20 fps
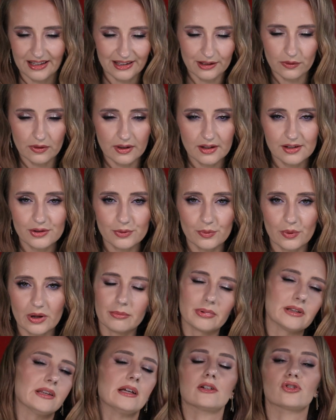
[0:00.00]
this way,
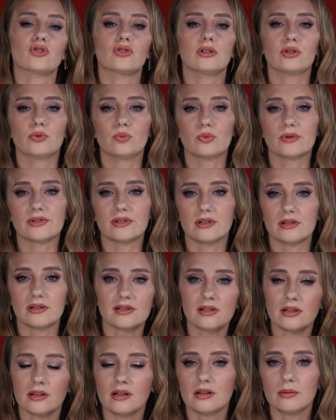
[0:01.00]
but actually it was a
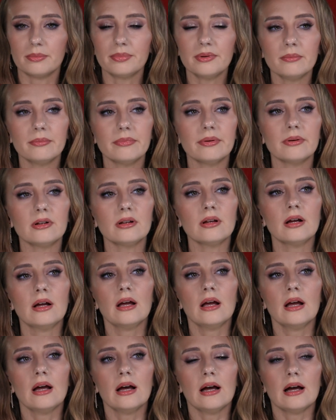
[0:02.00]
single pimple,
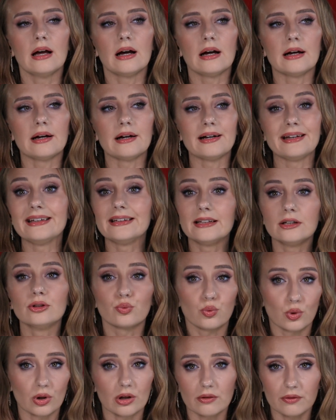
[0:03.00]
it
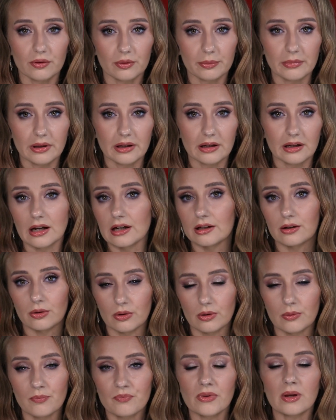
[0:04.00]
didn't work for me at
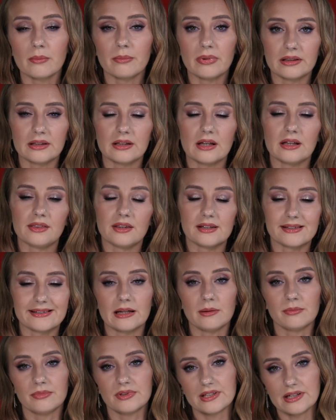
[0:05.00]
all. But at the
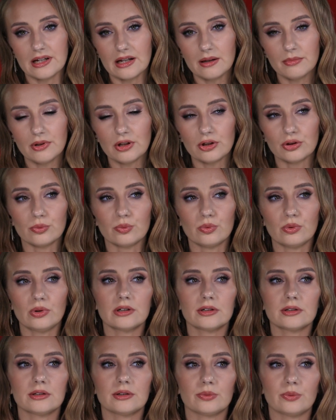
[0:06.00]
same time, it
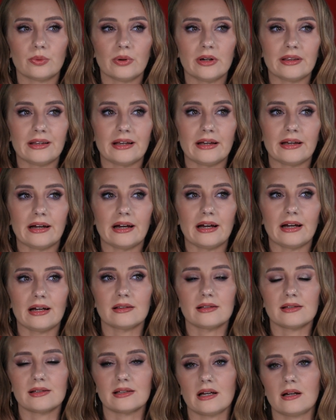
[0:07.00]
worked when I
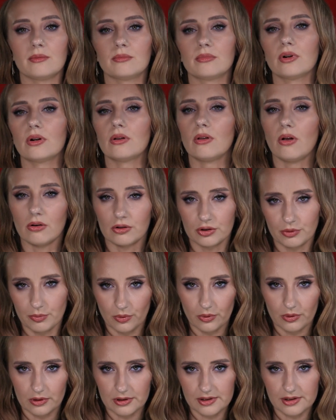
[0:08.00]
had some clogged
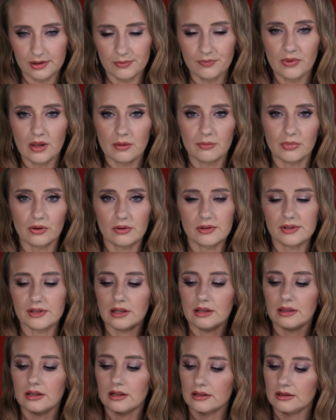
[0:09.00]
pores because
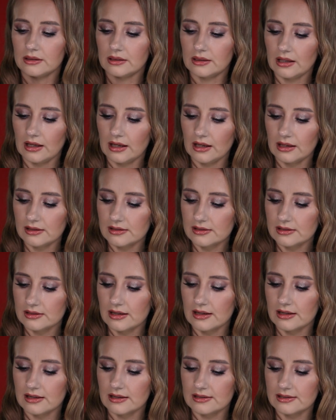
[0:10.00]
it contains
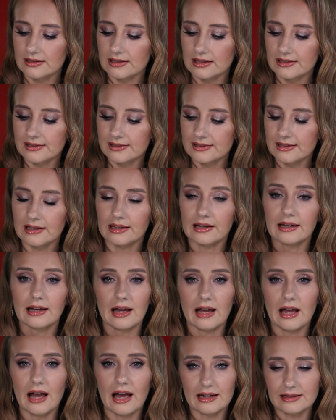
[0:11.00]
salicylic
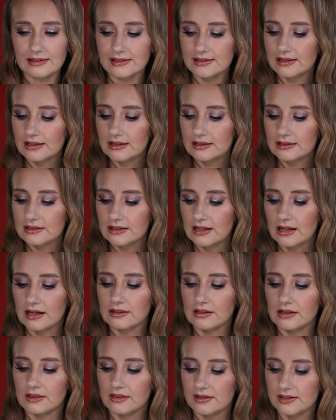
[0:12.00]
acid
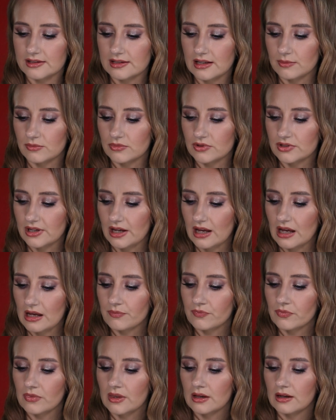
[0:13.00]
and at the same
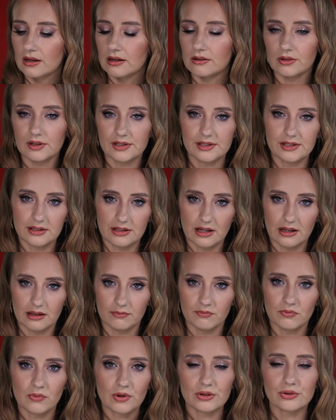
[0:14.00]
time
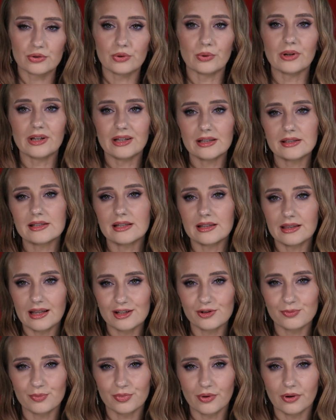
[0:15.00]
retinol. So it's a
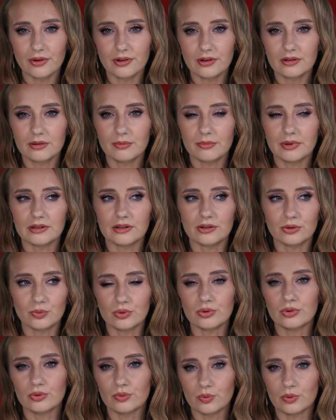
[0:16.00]
nice product, but it
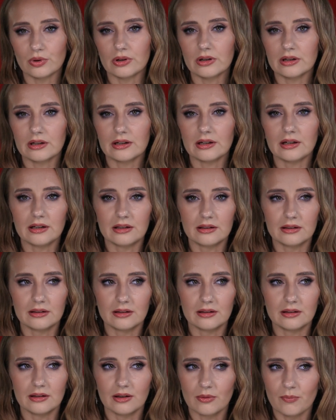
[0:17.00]
wouldn't work
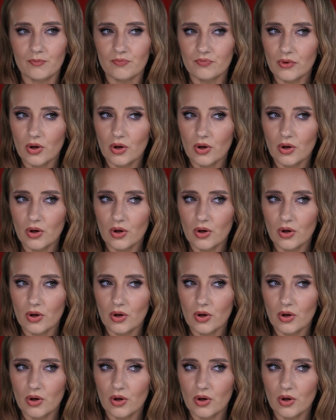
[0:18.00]
in